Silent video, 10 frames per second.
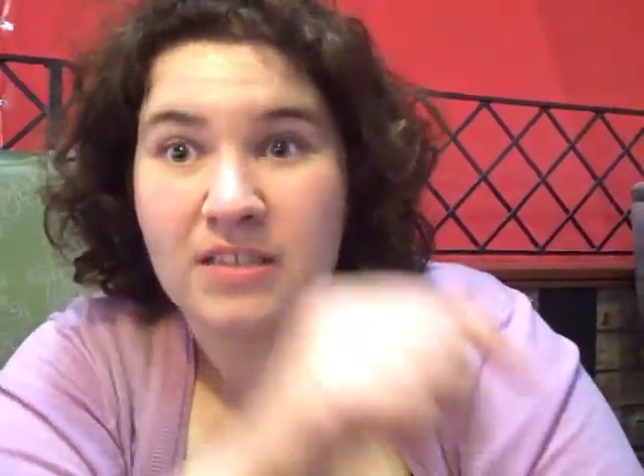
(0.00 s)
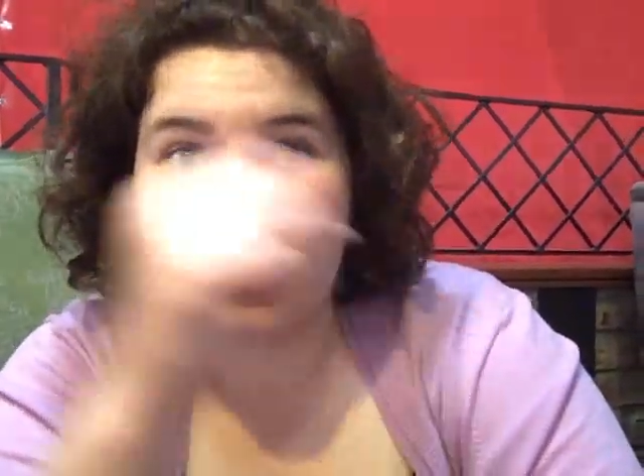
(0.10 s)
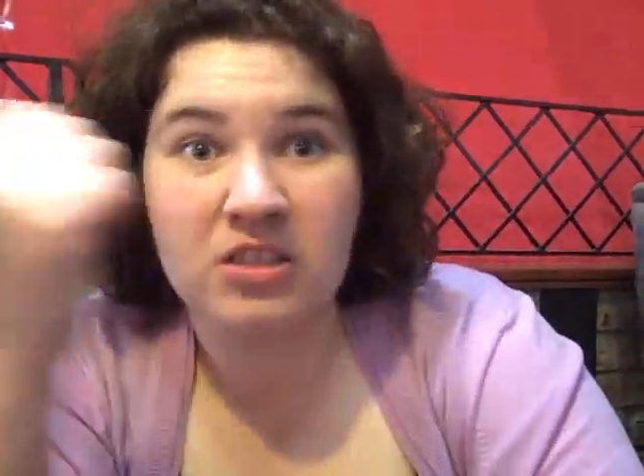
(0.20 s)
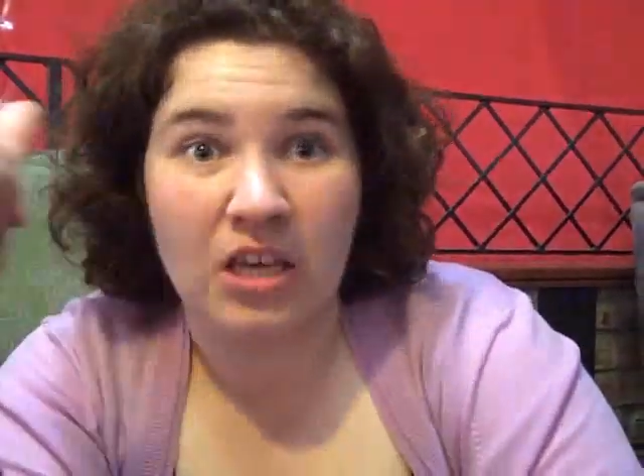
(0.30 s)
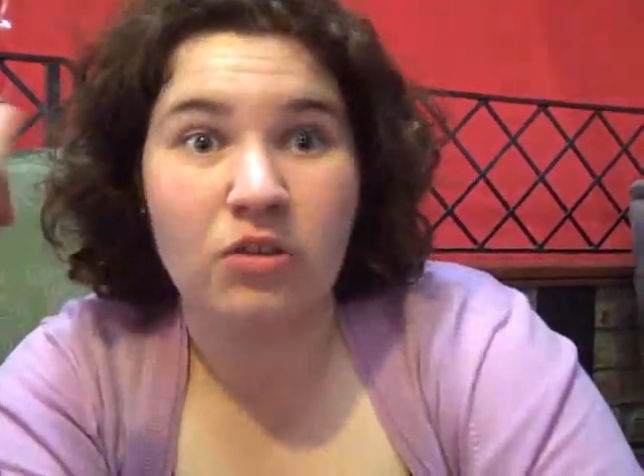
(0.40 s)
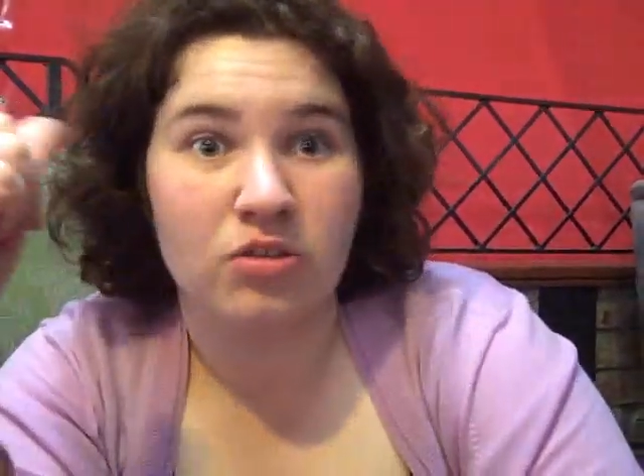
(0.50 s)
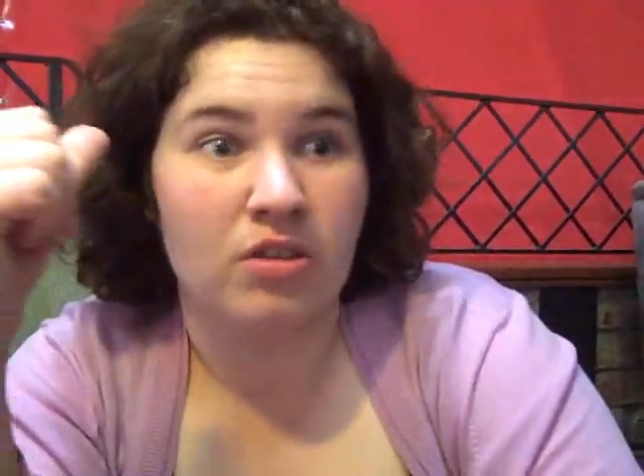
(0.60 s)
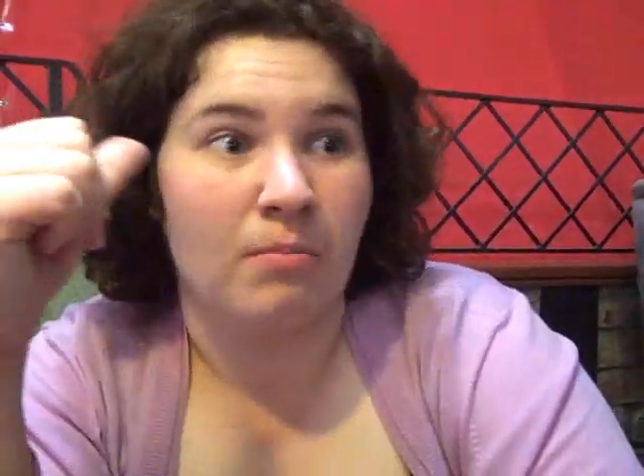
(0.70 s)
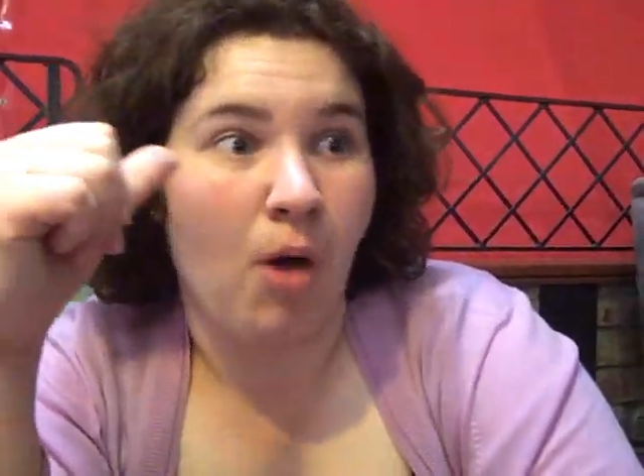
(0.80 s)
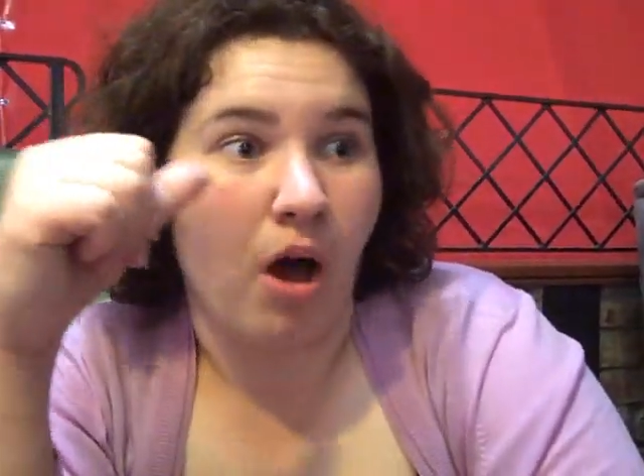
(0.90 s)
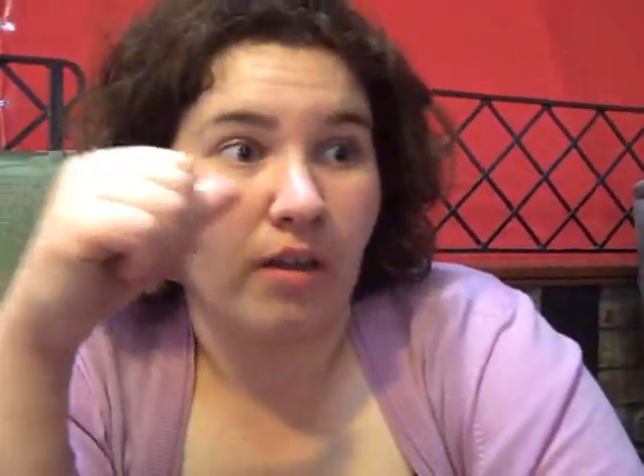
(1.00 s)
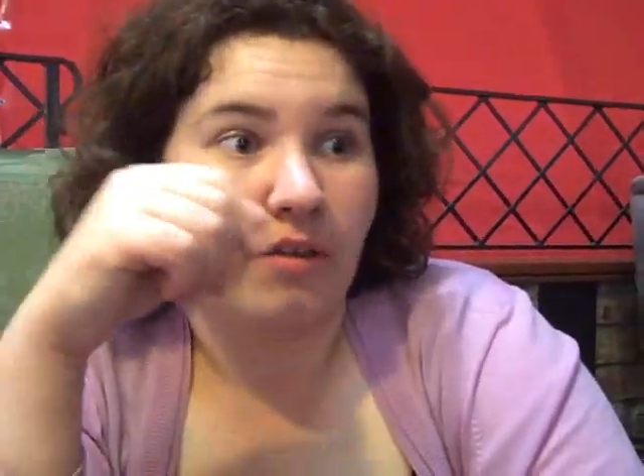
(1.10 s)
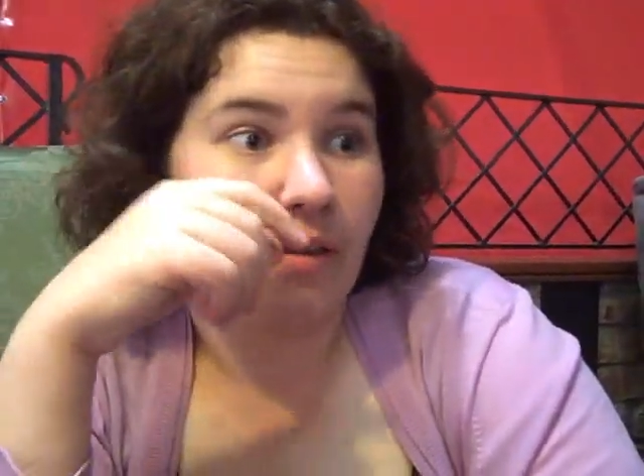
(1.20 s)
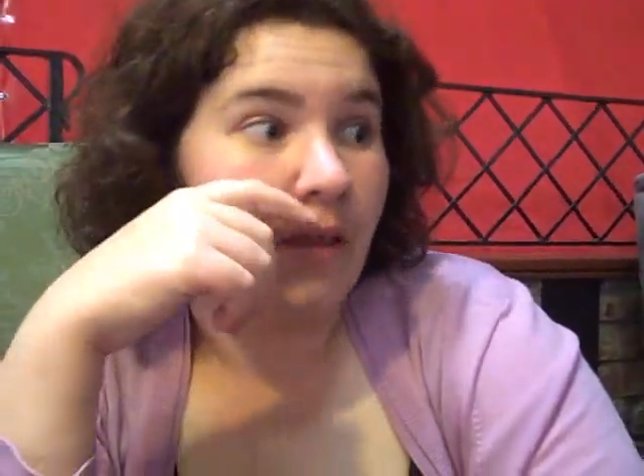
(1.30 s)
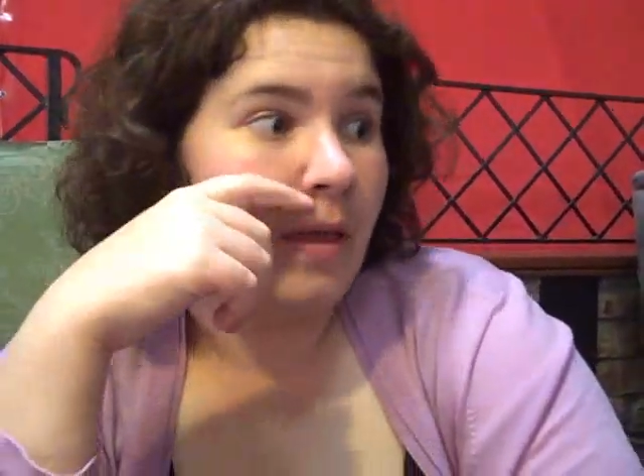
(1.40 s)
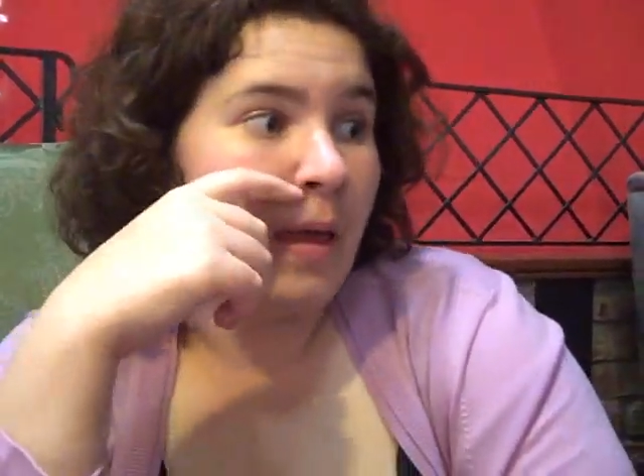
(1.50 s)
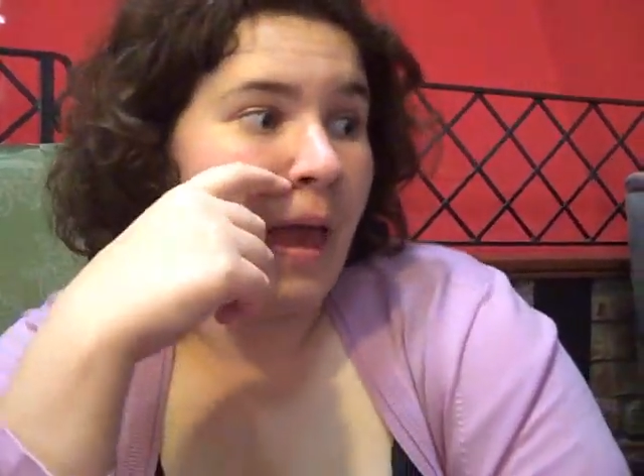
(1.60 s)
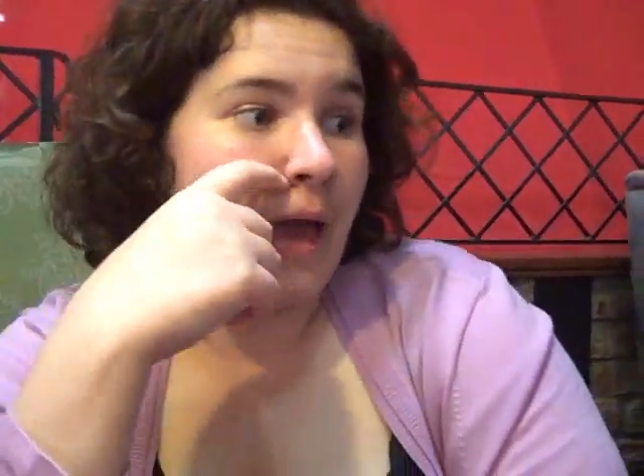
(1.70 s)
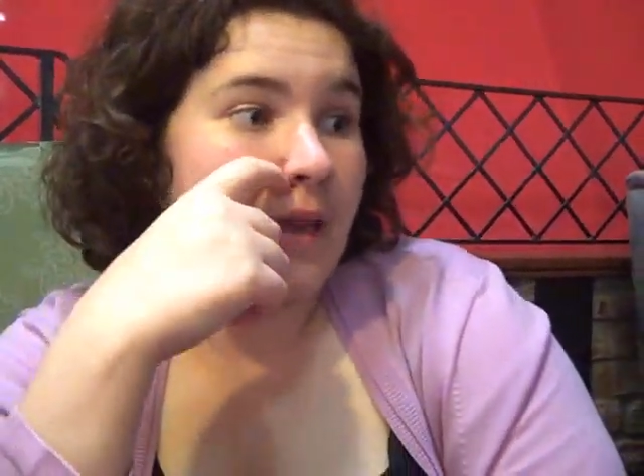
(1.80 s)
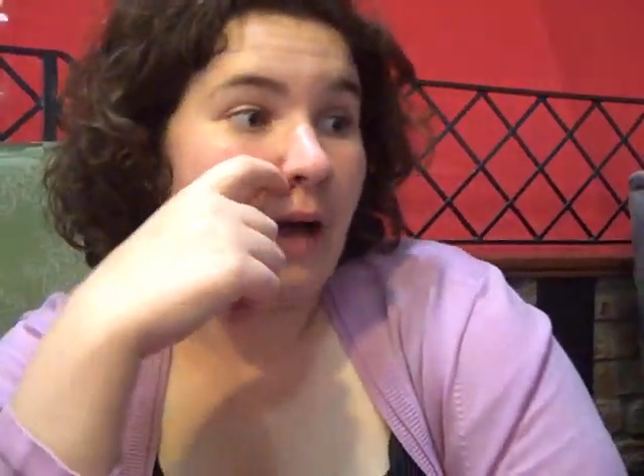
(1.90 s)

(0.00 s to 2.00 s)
I'll still take you to the mall and